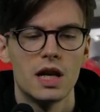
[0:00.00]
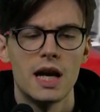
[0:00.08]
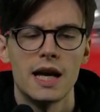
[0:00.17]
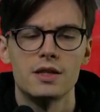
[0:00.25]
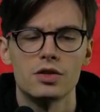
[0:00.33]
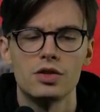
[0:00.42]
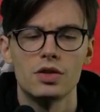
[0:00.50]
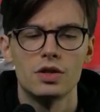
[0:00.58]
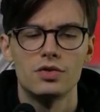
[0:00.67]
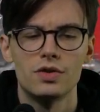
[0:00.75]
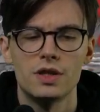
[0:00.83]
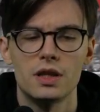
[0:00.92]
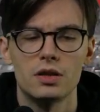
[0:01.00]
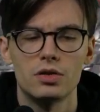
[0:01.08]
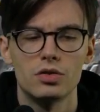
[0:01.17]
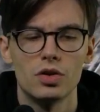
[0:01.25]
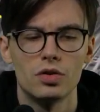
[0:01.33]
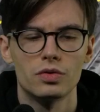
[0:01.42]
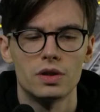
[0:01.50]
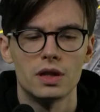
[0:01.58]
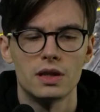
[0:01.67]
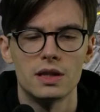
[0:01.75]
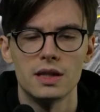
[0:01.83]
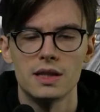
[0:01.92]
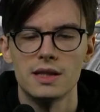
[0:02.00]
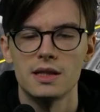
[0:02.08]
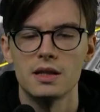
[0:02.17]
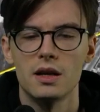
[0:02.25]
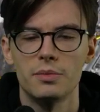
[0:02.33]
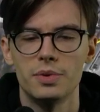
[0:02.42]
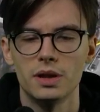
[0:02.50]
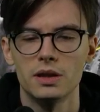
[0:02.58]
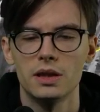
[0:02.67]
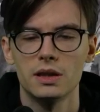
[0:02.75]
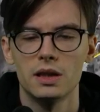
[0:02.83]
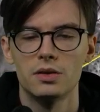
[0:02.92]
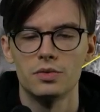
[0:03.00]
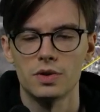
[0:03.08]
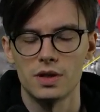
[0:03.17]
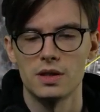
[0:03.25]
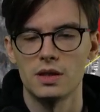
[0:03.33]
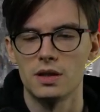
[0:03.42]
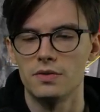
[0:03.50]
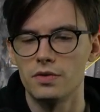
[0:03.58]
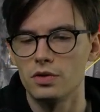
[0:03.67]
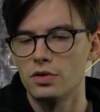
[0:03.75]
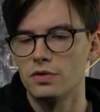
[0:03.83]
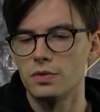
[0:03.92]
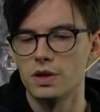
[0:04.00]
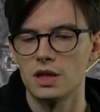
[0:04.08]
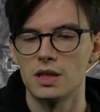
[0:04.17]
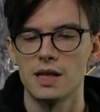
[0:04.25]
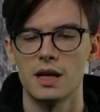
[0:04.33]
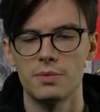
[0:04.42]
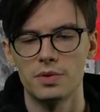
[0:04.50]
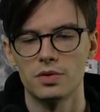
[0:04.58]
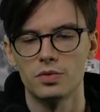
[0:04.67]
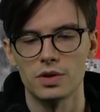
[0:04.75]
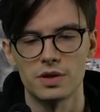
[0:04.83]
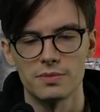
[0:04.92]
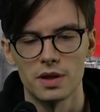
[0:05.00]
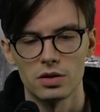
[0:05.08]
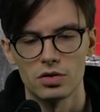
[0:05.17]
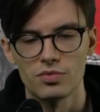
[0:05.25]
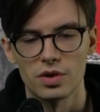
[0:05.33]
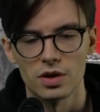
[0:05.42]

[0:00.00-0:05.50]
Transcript: It's also interesting to note that this building that was in front of which this happened was meant to be a